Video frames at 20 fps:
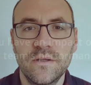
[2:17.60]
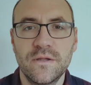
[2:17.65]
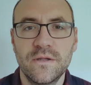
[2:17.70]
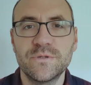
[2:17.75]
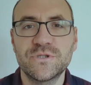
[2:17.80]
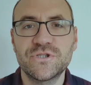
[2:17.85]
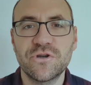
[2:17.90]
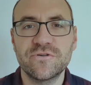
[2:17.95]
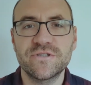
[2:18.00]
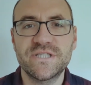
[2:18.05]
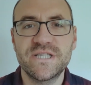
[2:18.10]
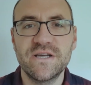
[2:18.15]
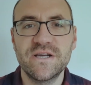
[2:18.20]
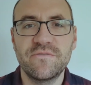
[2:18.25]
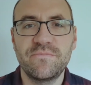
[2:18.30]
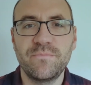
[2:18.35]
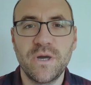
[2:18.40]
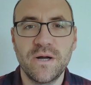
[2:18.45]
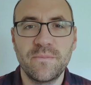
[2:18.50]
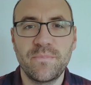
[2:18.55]
The majority
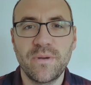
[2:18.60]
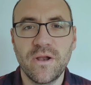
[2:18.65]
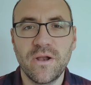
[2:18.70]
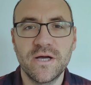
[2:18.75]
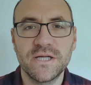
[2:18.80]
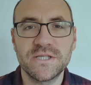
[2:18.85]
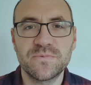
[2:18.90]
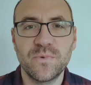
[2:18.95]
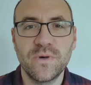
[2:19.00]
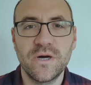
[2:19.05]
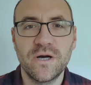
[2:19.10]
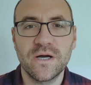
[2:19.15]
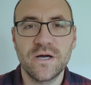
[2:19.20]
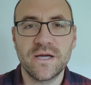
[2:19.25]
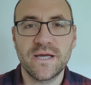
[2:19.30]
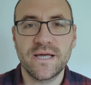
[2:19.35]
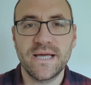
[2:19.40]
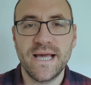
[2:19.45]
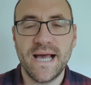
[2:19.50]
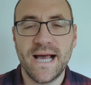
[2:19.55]
of my applied work
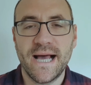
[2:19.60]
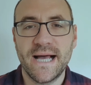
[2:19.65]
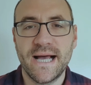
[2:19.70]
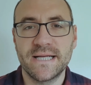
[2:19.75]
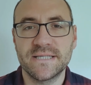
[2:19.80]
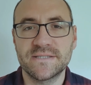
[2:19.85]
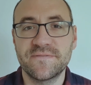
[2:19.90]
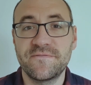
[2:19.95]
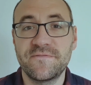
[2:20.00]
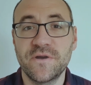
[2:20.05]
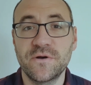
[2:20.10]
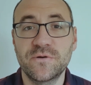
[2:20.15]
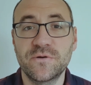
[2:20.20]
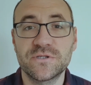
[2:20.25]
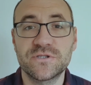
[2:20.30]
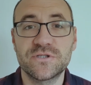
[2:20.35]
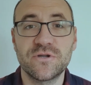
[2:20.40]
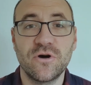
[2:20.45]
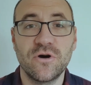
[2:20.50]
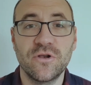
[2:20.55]
has
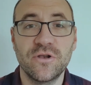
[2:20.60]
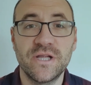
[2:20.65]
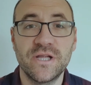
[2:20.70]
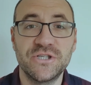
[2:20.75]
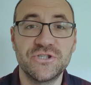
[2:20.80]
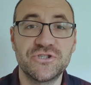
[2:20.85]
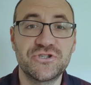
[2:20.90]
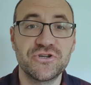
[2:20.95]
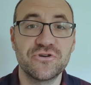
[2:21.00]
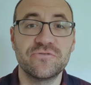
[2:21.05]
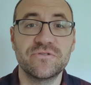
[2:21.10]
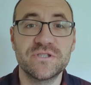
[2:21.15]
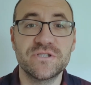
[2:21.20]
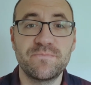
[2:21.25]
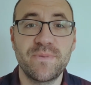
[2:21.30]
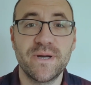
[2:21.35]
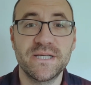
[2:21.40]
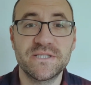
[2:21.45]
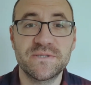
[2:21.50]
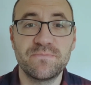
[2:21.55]
focused on
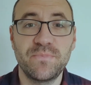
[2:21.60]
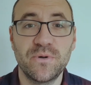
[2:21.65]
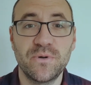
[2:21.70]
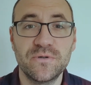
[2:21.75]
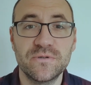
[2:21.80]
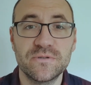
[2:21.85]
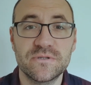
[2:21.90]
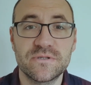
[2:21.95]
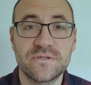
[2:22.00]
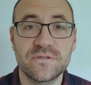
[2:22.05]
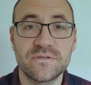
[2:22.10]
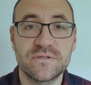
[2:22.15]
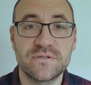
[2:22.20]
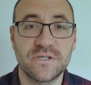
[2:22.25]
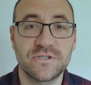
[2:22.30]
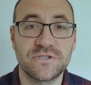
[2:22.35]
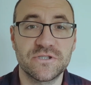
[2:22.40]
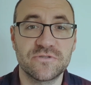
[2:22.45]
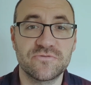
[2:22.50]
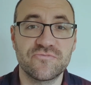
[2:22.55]
endurance-based sports,
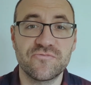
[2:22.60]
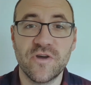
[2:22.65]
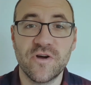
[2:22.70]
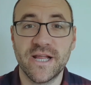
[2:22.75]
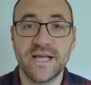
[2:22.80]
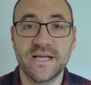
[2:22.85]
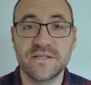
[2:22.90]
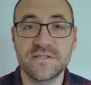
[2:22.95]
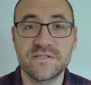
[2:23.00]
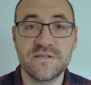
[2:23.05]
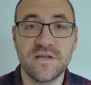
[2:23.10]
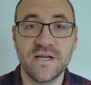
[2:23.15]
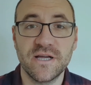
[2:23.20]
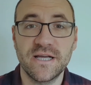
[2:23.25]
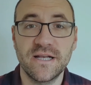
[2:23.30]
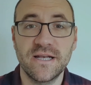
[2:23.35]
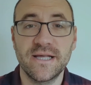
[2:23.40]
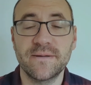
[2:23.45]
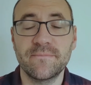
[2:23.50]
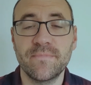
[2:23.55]
such as running and
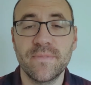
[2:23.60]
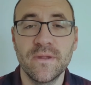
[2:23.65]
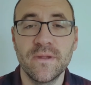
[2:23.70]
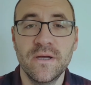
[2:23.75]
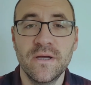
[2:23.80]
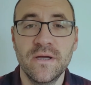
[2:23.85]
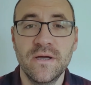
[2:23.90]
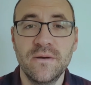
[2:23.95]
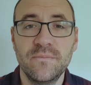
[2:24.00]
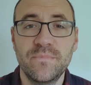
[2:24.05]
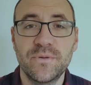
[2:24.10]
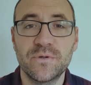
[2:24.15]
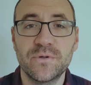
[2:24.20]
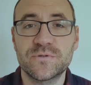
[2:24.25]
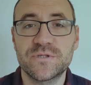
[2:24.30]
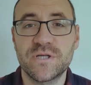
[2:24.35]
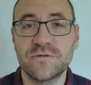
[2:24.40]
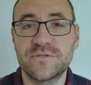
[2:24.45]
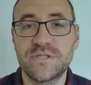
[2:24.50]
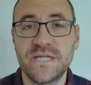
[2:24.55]
cycling, but
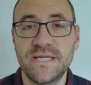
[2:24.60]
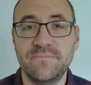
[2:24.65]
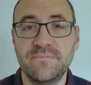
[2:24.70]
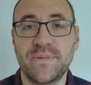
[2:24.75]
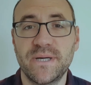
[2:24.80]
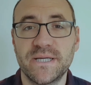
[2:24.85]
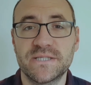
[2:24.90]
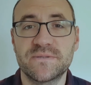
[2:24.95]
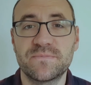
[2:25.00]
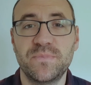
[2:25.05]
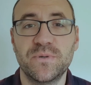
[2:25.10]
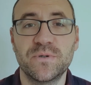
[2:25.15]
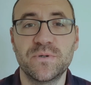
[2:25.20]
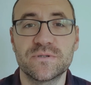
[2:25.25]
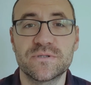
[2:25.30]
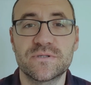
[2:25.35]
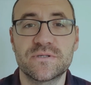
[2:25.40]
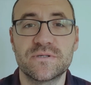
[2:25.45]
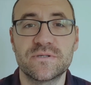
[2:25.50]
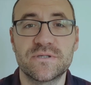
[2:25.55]
also team-based
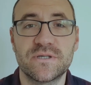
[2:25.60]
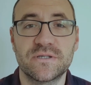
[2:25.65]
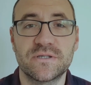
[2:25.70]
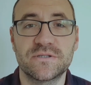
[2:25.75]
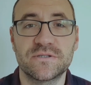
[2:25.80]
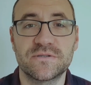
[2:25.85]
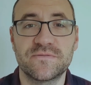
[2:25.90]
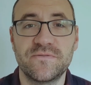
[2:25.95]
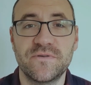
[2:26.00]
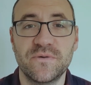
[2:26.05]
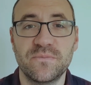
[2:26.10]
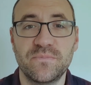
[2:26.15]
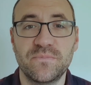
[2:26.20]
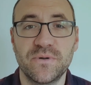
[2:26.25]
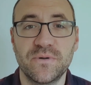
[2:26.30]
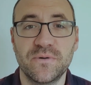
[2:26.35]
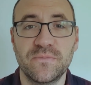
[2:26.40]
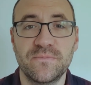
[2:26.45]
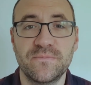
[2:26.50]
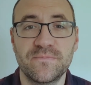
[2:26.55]
sports, such as
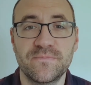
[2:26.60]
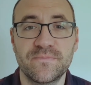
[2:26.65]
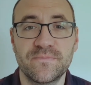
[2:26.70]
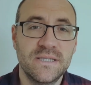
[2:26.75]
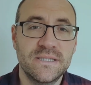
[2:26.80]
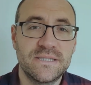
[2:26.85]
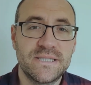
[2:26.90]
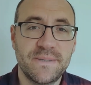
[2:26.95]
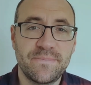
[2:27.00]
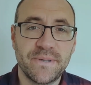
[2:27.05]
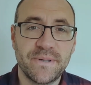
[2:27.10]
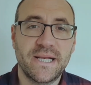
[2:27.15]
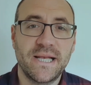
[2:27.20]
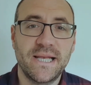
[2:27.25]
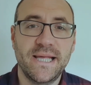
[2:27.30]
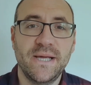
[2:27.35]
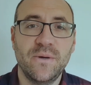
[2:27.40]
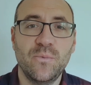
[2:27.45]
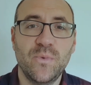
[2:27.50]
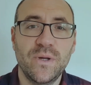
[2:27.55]
football.
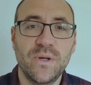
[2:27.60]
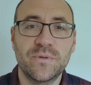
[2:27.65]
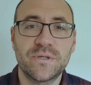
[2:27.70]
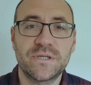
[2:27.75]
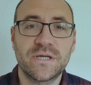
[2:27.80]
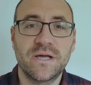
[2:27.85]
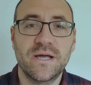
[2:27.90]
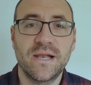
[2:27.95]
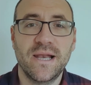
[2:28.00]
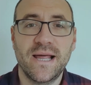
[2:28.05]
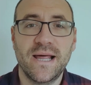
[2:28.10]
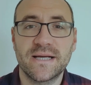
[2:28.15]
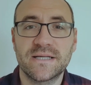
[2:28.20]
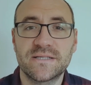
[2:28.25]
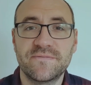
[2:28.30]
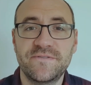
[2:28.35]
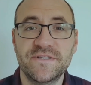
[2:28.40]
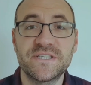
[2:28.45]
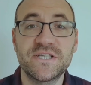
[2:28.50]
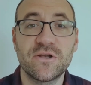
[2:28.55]
Typically, we would
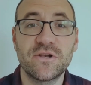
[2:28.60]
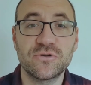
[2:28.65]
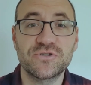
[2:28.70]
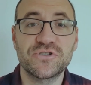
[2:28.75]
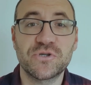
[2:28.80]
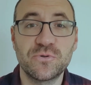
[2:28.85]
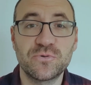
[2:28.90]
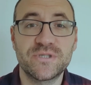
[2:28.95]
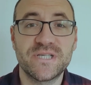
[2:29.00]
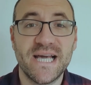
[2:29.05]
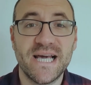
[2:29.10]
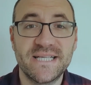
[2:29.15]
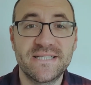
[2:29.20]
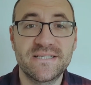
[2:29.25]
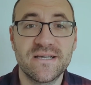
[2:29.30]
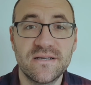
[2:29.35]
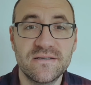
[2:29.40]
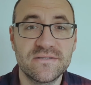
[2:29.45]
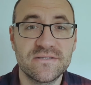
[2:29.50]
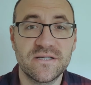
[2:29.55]
collect physiological
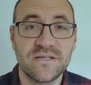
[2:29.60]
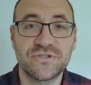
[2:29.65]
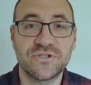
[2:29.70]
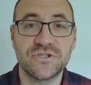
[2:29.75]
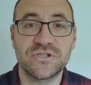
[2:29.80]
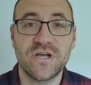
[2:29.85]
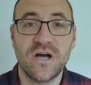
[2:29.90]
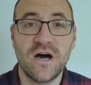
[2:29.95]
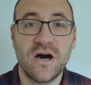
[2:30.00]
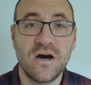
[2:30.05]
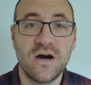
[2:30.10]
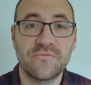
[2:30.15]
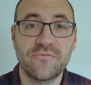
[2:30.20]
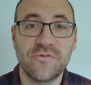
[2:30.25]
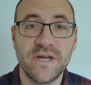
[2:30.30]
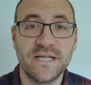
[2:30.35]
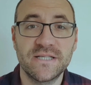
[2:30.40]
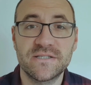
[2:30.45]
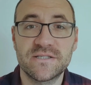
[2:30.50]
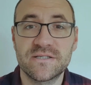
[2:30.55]
data, such as heart
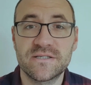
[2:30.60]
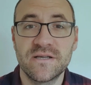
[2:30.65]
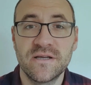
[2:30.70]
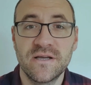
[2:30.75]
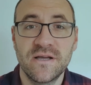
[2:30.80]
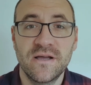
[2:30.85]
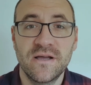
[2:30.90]
rates,